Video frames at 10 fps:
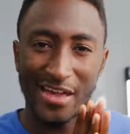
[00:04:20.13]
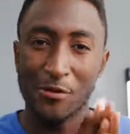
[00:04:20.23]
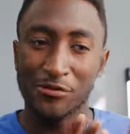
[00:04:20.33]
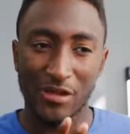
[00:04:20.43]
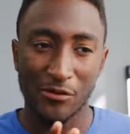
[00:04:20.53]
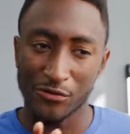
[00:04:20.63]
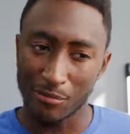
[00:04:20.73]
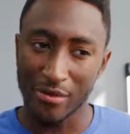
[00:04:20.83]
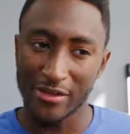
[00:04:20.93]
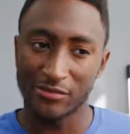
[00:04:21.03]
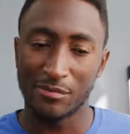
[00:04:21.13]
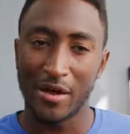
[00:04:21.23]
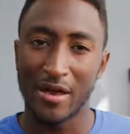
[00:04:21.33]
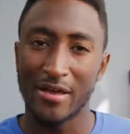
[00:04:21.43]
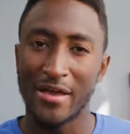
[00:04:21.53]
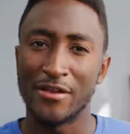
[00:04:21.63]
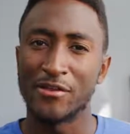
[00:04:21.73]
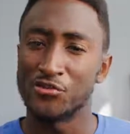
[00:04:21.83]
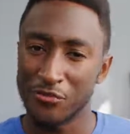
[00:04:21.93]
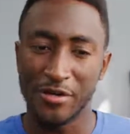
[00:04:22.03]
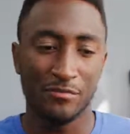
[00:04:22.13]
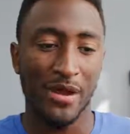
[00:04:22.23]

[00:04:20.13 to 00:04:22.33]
I was impressed by and intrigued